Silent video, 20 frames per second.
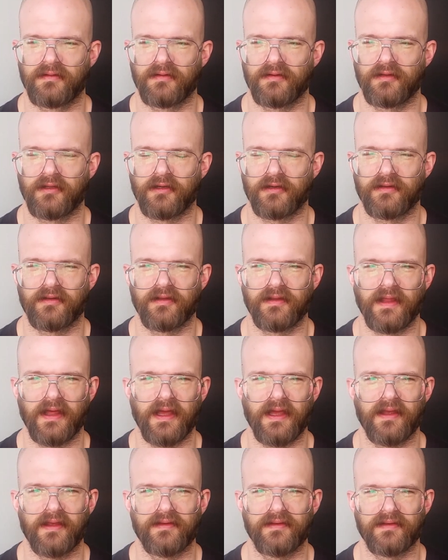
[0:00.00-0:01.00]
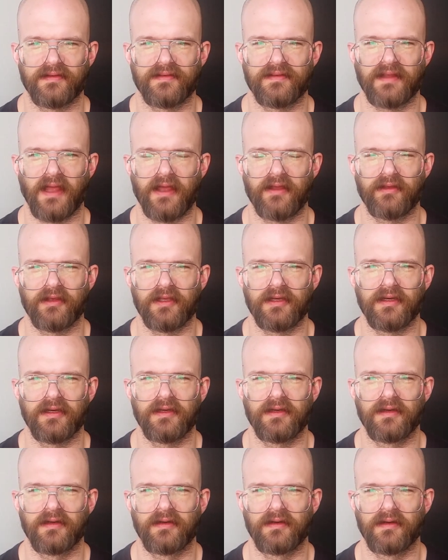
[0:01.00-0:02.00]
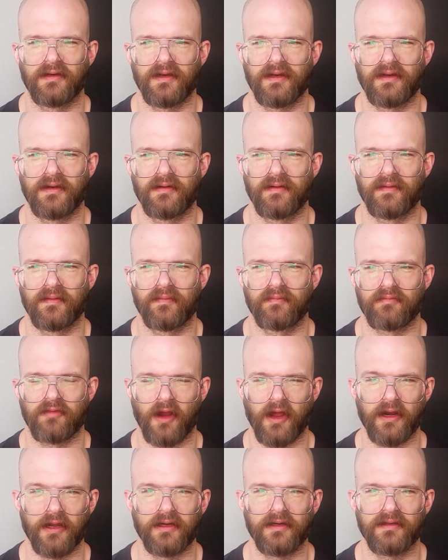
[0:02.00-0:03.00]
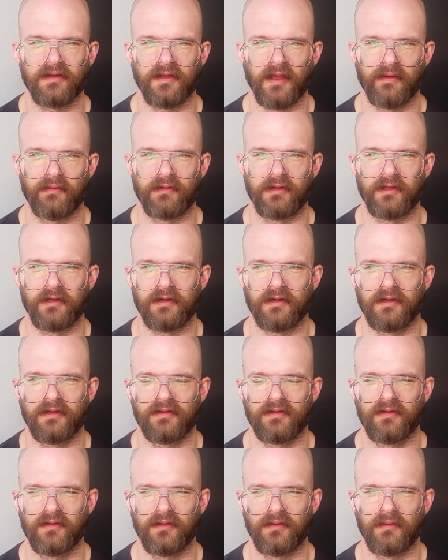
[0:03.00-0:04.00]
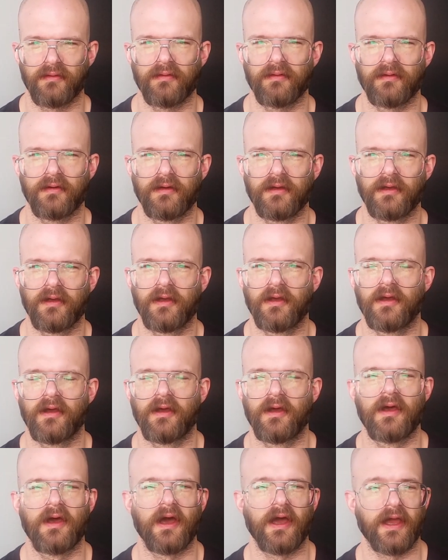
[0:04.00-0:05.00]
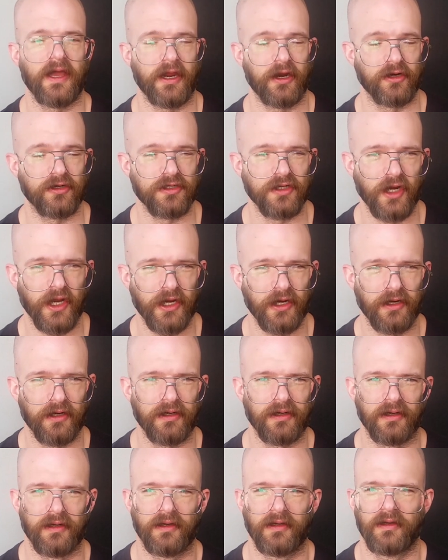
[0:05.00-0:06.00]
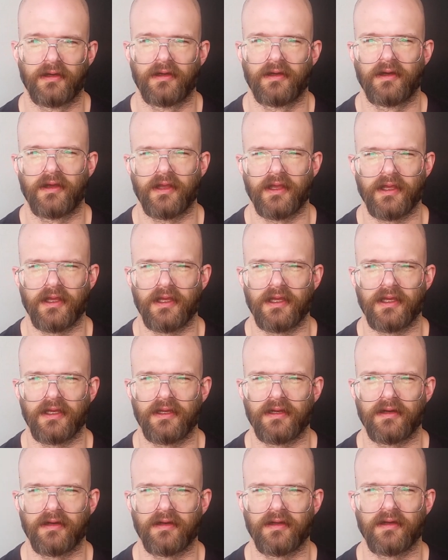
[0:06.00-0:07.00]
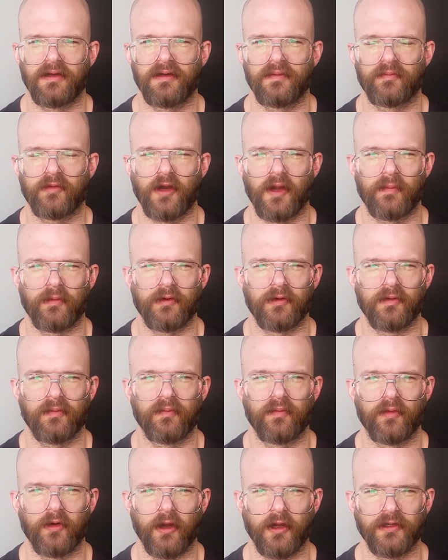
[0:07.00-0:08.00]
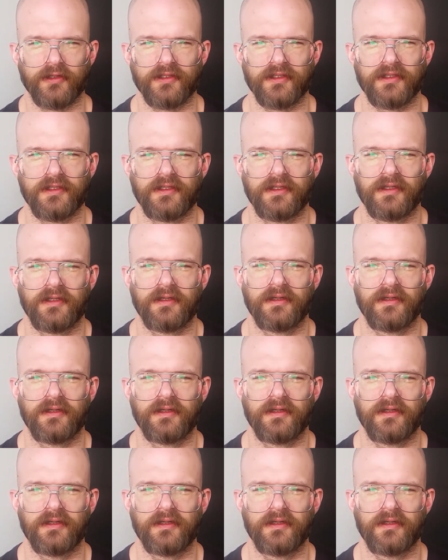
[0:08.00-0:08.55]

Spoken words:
look to that as a styling product. I would look to a hair dryer and a proper brush,